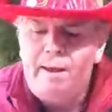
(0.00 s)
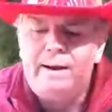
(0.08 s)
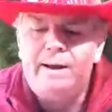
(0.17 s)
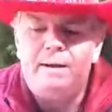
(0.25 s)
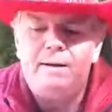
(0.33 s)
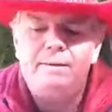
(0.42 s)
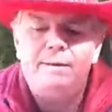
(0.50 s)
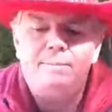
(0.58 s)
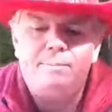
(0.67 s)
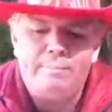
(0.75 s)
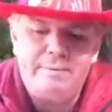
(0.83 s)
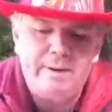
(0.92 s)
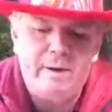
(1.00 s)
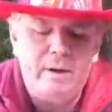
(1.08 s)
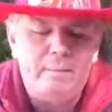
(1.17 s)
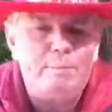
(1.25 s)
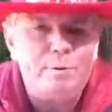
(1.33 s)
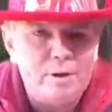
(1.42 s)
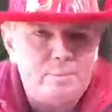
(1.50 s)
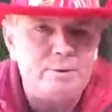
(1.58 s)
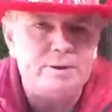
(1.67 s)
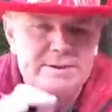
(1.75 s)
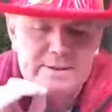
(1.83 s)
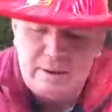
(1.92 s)
Now, the whole
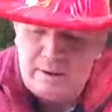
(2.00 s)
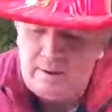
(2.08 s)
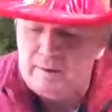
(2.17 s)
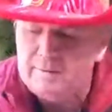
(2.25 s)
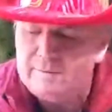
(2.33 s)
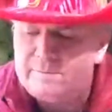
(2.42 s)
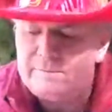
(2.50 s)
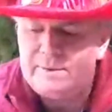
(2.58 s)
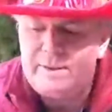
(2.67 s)
purpose of